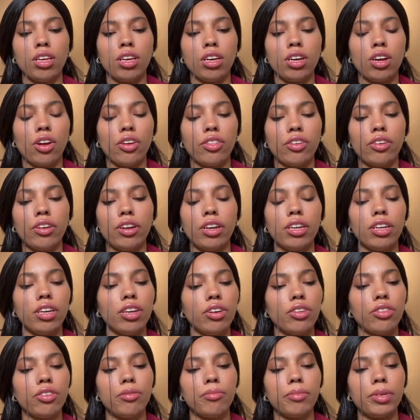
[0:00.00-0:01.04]
Are there any
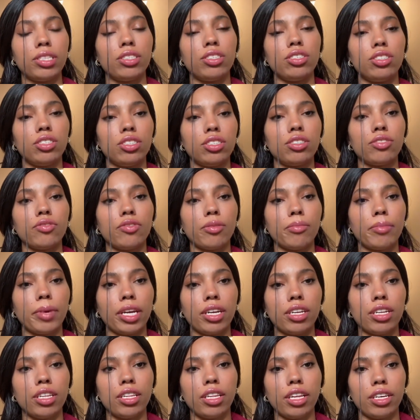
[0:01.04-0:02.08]
other messages for my
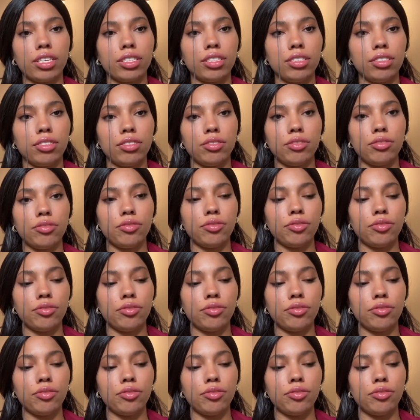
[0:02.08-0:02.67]
collective?